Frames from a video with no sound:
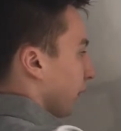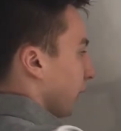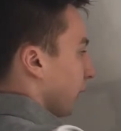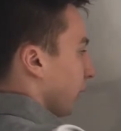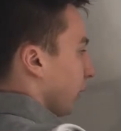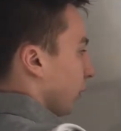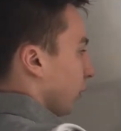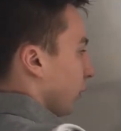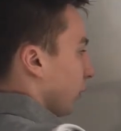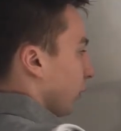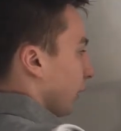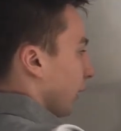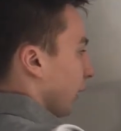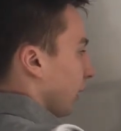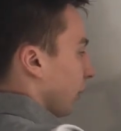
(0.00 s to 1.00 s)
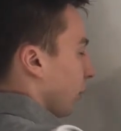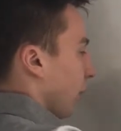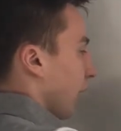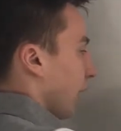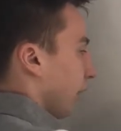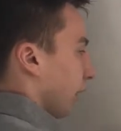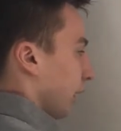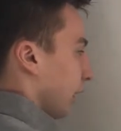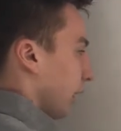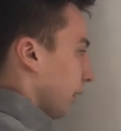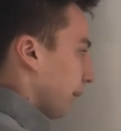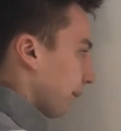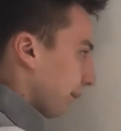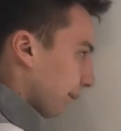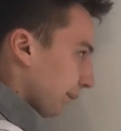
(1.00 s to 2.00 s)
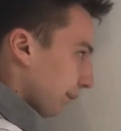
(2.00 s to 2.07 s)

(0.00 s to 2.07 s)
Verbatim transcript: So we got our Y right here.